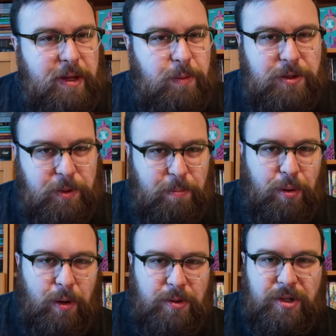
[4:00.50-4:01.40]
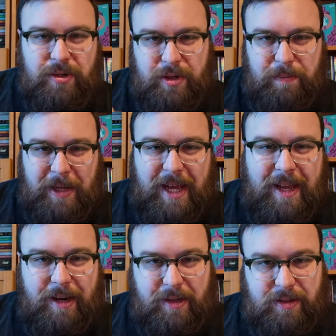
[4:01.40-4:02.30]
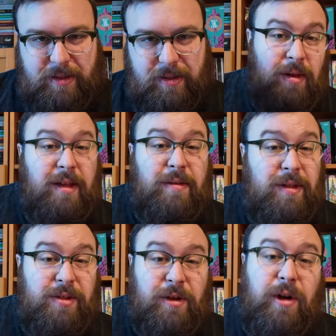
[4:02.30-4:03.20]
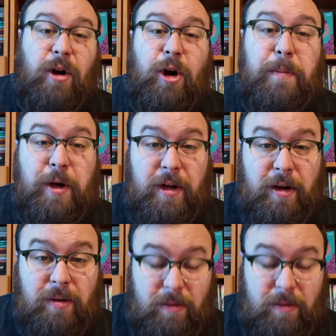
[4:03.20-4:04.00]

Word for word: language approach to mechanics. Like, let's look at armor here.